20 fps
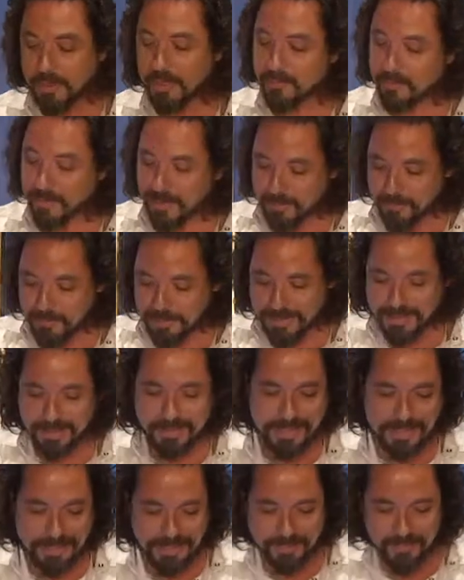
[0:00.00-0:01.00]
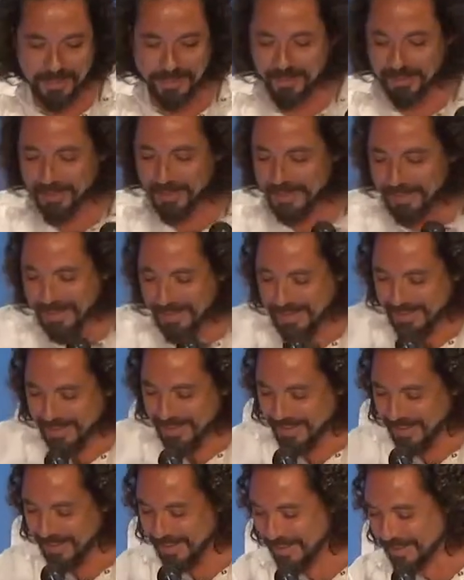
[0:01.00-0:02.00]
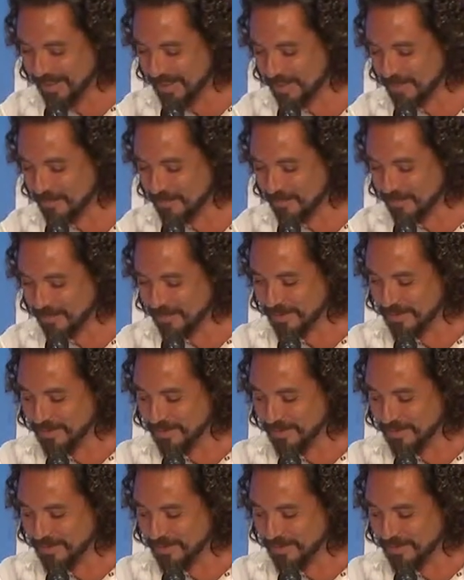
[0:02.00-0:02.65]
clip there, but then it doesn't matter. Um,